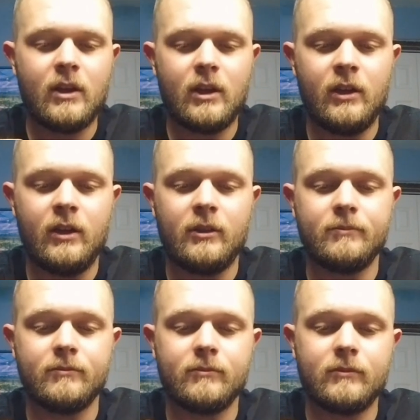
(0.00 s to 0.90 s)

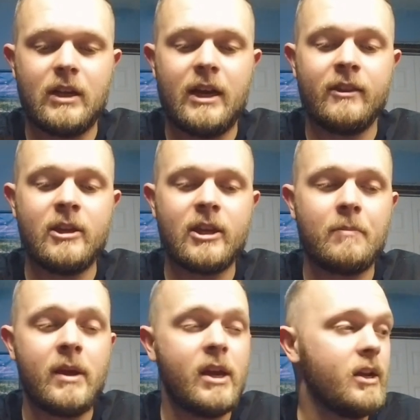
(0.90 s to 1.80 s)
I think I
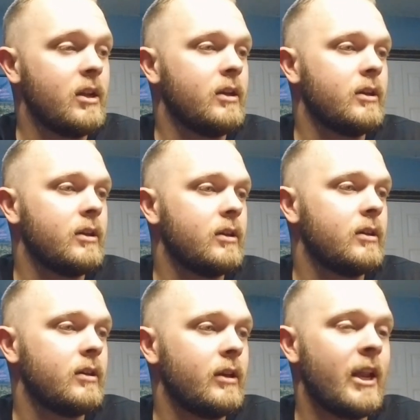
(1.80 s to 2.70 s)
paid
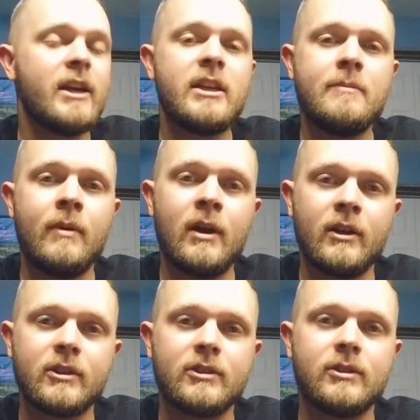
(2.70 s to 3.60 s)

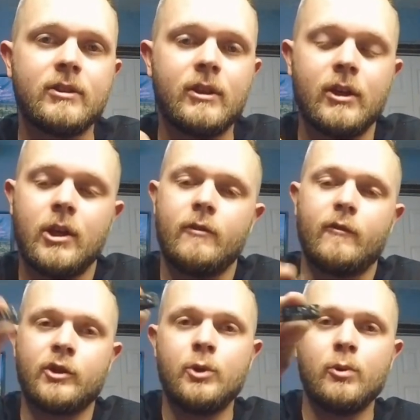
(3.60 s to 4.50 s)
$90
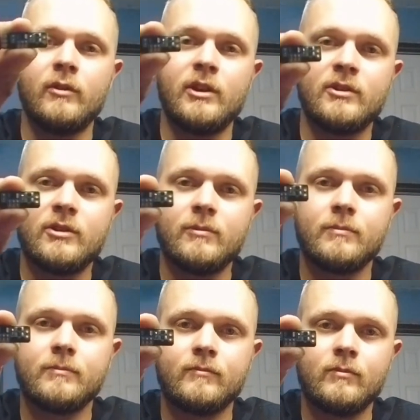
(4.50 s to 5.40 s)
for 2 of these.
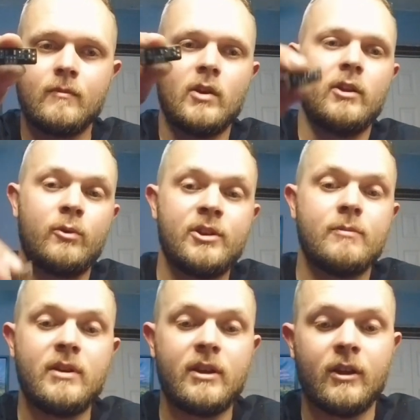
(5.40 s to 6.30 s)
The reason
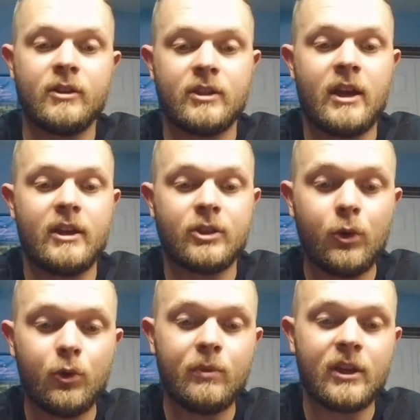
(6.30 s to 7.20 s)
being is I got
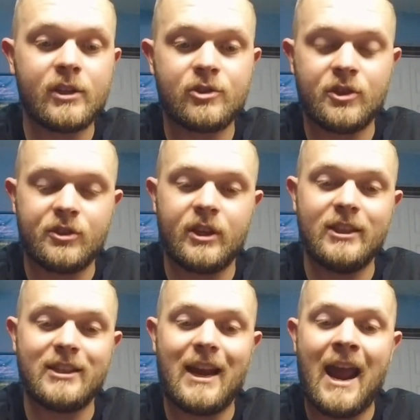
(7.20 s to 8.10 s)
2 because just in
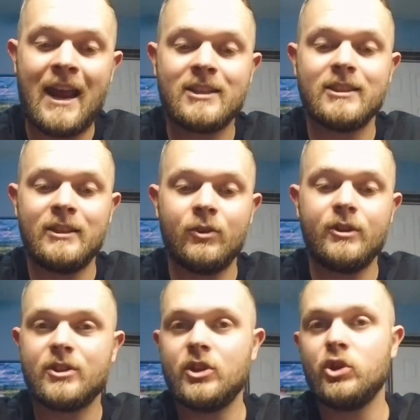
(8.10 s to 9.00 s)
case I
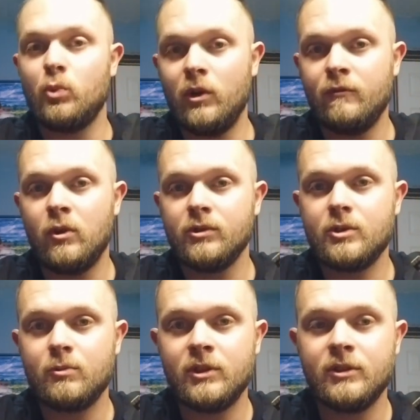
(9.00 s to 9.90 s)
accidentally send 12 volts
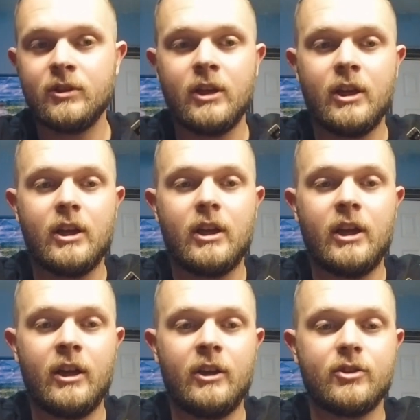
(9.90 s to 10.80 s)
to one
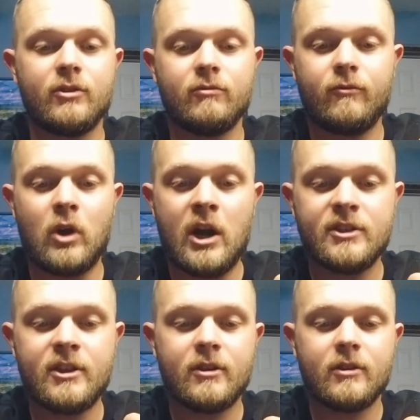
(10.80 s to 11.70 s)
and it fries
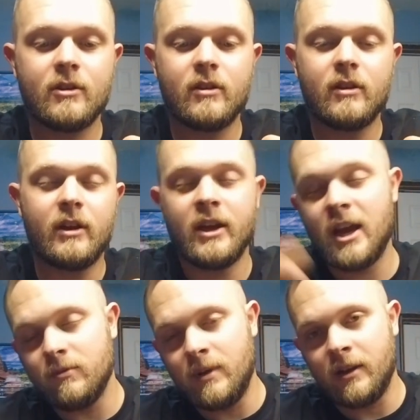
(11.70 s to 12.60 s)
it, I
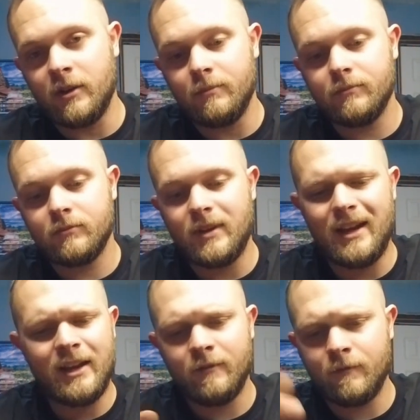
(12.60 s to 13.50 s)
have a backup
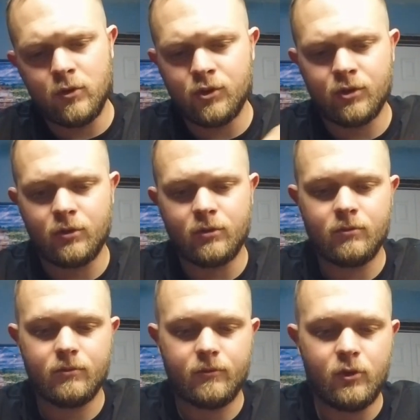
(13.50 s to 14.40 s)
and future
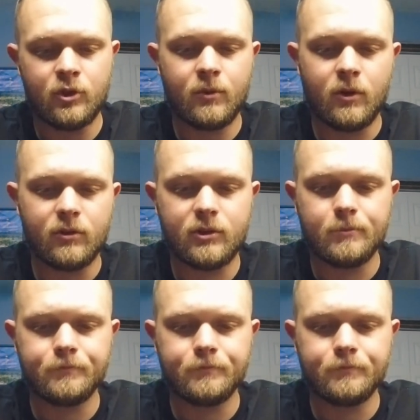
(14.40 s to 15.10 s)
parts.